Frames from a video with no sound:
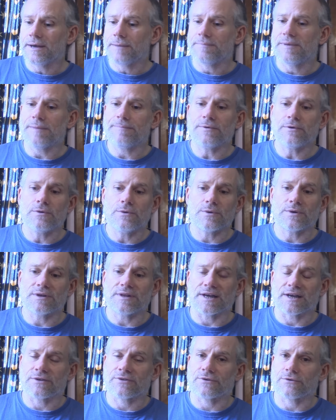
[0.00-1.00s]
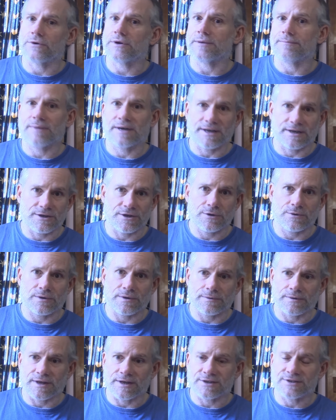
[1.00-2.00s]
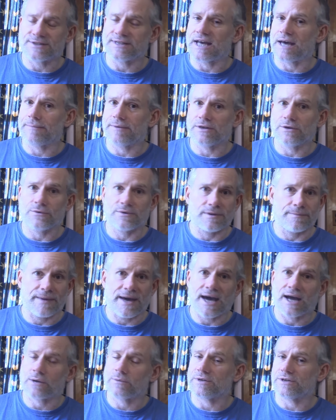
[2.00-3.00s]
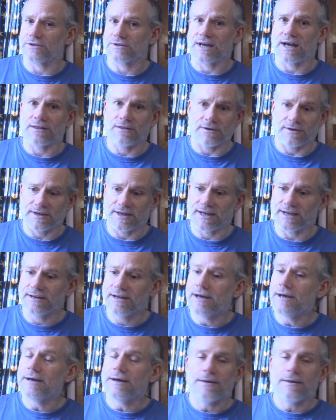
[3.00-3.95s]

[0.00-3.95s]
People who are like throwing mud at you or like stabbing you in the back when you're not looking,